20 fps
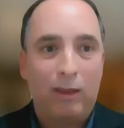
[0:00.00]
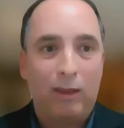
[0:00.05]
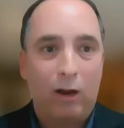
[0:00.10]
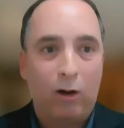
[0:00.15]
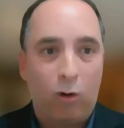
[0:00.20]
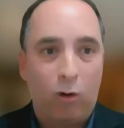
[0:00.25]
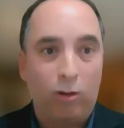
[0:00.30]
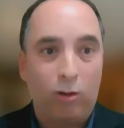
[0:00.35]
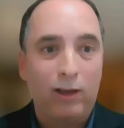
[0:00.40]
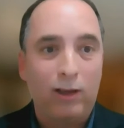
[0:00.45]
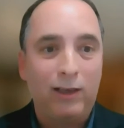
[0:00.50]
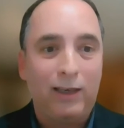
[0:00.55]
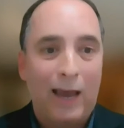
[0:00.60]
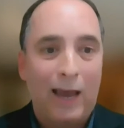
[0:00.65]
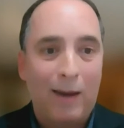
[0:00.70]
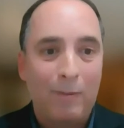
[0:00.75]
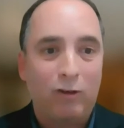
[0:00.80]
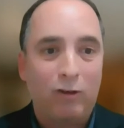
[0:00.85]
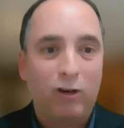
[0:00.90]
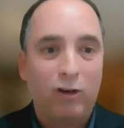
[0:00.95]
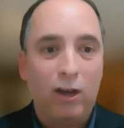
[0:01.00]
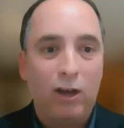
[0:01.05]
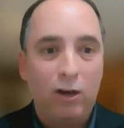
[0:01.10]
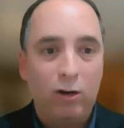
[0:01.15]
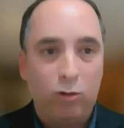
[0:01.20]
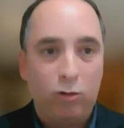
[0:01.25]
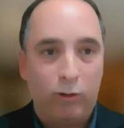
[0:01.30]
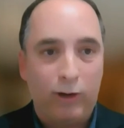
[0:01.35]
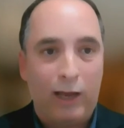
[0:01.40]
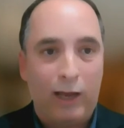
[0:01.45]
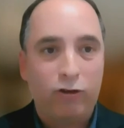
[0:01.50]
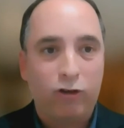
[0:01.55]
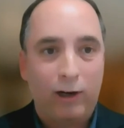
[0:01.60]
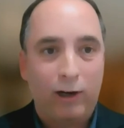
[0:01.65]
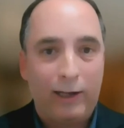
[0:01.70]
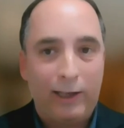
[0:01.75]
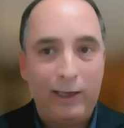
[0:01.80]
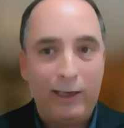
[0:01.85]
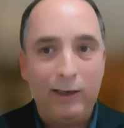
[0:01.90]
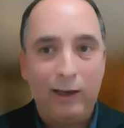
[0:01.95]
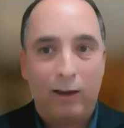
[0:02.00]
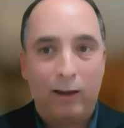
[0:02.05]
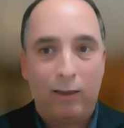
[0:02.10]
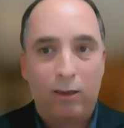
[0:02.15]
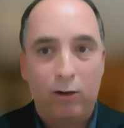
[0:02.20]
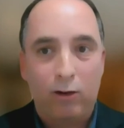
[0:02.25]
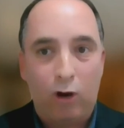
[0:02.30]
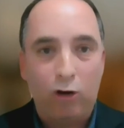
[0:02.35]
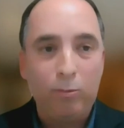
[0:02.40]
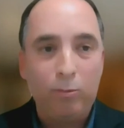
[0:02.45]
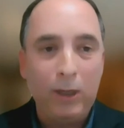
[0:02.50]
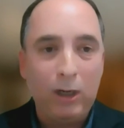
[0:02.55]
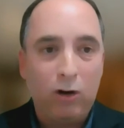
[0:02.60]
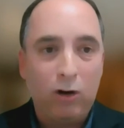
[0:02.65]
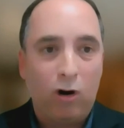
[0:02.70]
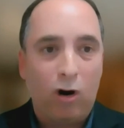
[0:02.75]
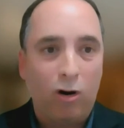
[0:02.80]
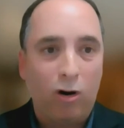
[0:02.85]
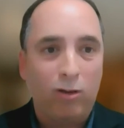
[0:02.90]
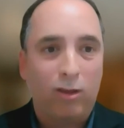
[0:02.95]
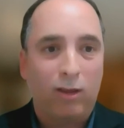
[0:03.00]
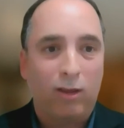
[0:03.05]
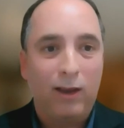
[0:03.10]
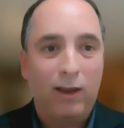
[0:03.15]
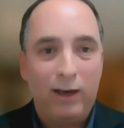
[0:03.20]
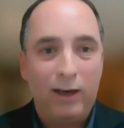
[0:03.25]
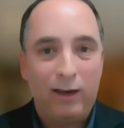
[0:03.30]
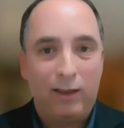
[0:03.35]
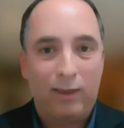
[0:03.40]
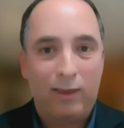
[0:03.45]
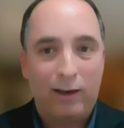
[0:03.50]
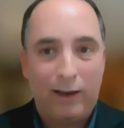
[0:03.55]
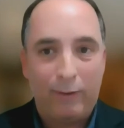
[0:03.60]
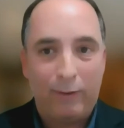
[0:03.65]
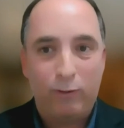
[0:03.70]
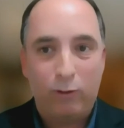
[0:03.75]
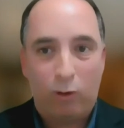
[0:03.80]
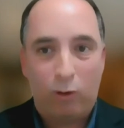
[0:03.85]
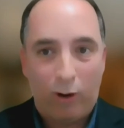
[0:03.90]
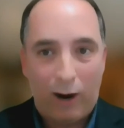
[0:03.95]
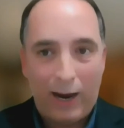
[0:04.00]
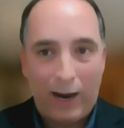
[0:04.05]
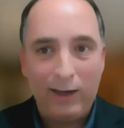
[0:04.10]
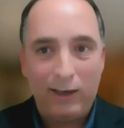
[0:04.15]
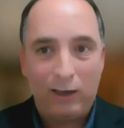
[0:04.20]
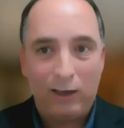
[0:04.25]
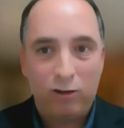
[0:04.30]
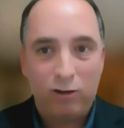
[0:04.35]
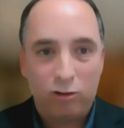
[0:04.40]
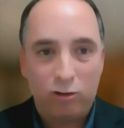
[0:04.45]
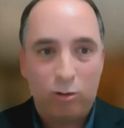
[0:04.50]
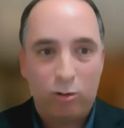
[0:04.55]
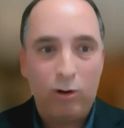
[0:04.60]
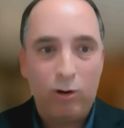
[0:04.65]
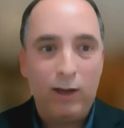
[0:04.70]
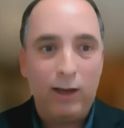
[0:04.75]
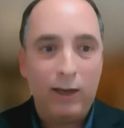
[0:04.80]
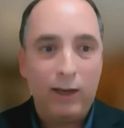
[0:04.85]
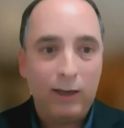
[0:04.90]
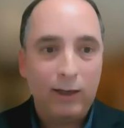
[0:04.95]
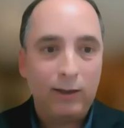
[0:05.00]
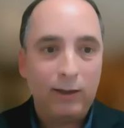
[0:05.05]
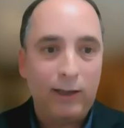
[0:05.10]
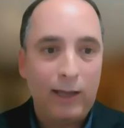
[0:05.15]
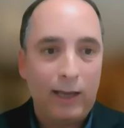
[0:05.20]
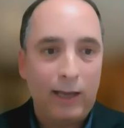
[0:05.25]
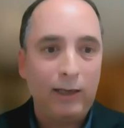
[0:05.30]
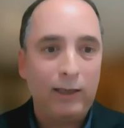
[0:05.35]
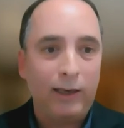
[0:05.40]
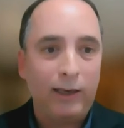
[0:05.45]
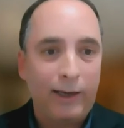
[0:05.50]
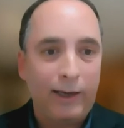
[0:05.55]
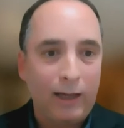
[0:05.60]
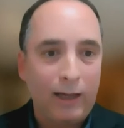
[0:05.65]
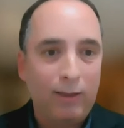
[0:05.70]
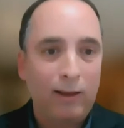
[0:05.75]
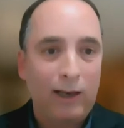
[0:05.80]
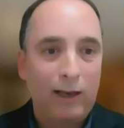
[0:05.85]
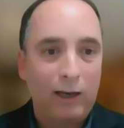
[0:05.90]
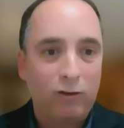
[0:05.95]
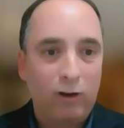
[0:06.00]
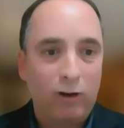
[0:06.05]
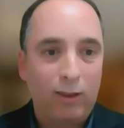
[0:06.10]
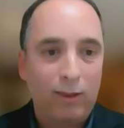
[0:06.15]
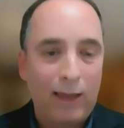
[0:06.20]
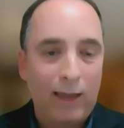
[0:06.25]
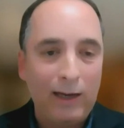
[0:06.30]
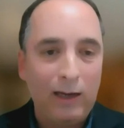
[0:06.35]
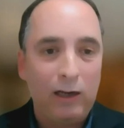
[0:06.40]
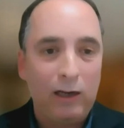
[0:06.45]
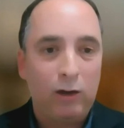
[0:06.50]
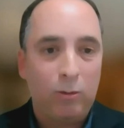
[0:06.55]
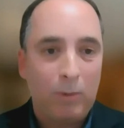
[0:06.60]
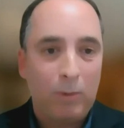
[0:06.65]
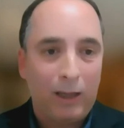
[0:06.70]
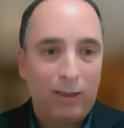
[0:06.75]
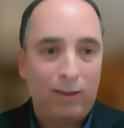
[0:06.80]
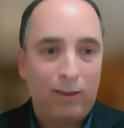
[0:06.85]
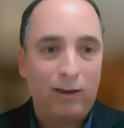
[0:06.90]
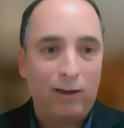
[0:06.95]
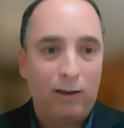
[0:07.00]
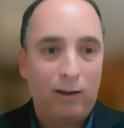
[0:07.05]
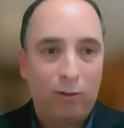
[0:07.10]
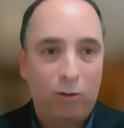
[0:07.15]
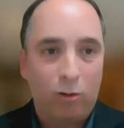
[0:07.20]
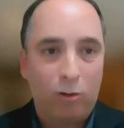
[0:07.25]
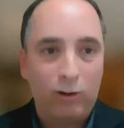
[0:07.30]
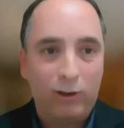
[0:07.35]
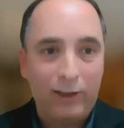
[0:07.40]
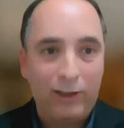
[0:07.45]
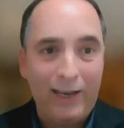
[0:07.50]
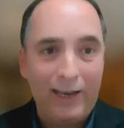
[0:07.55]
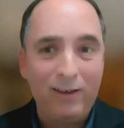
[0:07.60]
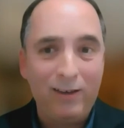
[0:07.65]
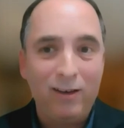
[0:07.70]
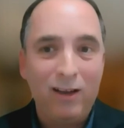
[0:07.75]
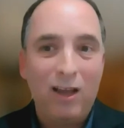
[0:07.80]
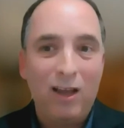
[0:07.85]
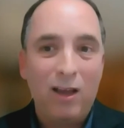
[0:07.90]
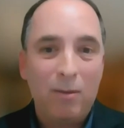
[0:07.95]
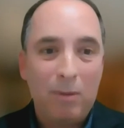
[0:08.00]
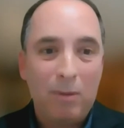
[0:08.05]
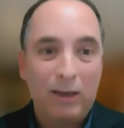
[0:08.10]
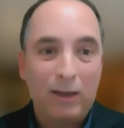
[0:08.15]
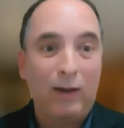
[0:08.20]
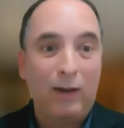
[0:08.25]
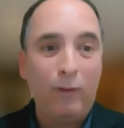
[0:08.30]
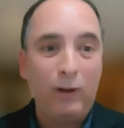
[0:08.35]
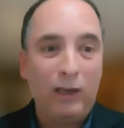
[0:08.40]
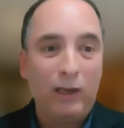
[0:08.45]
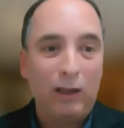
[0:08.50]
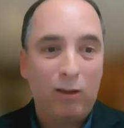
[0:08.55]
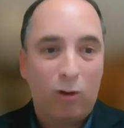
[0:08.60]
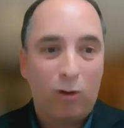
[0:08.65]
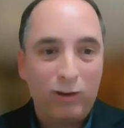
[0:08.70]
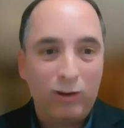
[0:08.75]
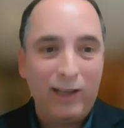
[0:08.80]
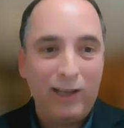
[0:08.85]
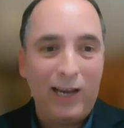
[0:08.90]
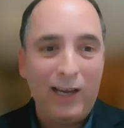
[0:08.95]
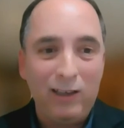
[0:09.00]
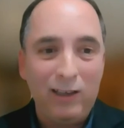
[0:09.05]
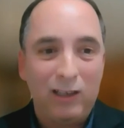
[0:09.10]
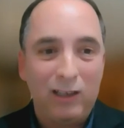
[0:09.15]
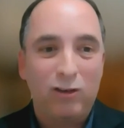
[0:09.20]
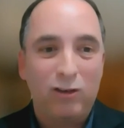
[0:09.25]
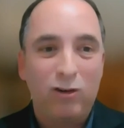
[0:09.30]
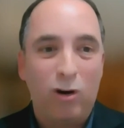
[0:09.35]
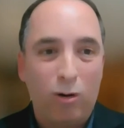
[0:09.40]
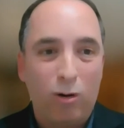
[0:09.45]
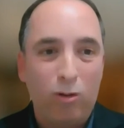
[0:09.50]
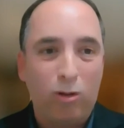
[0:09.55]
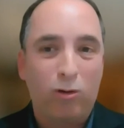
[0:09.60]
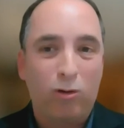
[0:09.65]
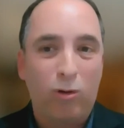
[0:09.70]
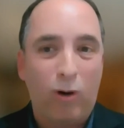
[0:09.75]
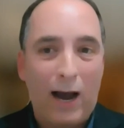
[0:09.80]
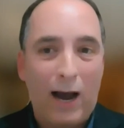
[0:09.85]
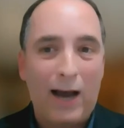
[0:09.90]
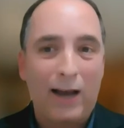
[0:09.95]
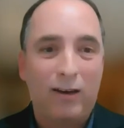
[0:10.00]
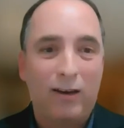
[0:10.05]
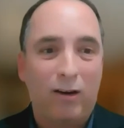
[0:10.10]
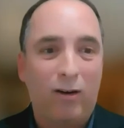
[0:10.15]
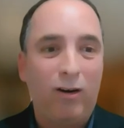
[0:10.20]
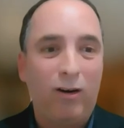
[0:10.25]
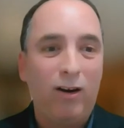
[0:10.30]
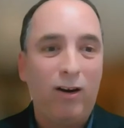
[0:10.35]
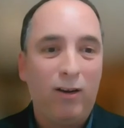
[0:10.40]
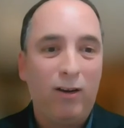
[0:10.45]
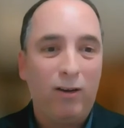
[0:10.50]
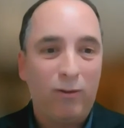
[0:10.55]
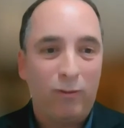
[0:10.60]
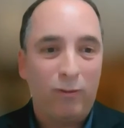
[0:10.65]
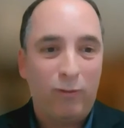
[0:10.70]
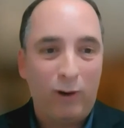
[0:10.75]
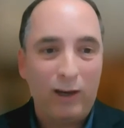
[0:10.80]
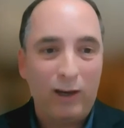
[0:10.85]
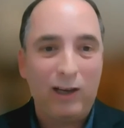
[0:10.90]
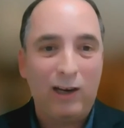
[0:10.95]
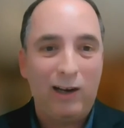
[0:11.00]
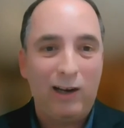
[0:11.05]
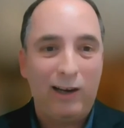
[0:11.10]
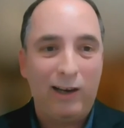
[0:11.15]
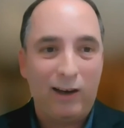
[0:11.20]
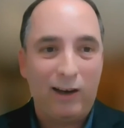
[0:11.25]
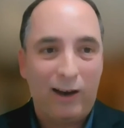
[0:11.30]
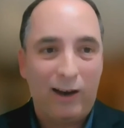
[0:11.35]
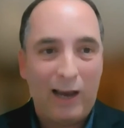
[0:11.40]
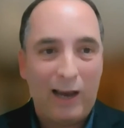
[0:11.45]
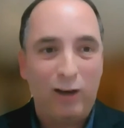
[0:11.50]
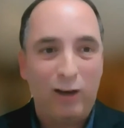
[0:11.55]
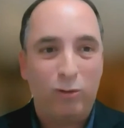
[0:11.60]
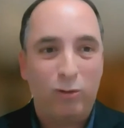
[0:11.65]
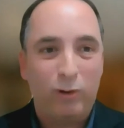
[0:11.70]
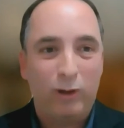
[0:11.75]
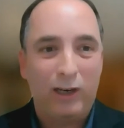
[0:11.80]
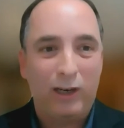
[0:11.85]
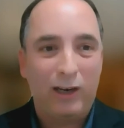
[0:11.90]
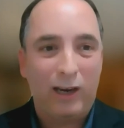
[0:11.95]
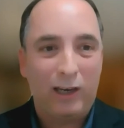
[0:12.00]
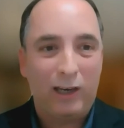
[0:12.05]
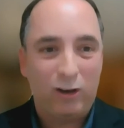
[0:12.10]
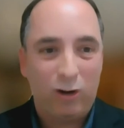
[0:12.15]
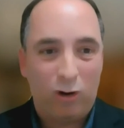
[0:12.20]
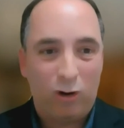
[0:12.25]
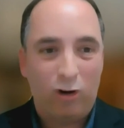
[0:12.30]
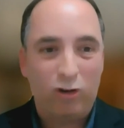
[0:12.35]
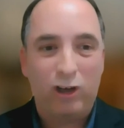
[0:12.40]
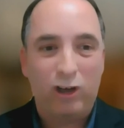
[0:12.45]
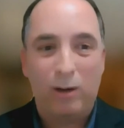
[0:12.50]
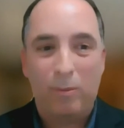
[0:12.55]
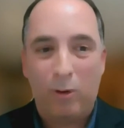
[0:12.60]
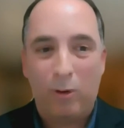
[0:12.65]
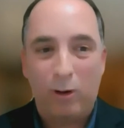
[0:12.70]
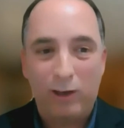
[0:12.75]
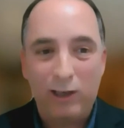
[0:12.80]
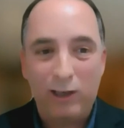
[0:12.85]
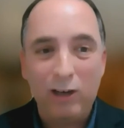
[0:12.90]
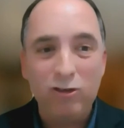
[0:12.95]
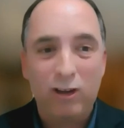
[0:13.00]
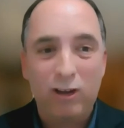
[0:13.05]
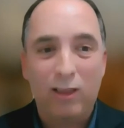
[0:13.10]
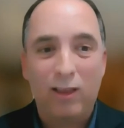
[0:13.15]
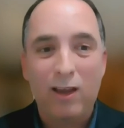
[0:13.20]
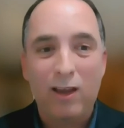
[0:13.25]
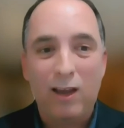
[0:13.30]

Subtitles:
are causing damage to national interests, not because it's a left or right issue, then in the next election cycle you may see this contained, but if it is contained, it goes to other very clear right-wing ideological politicians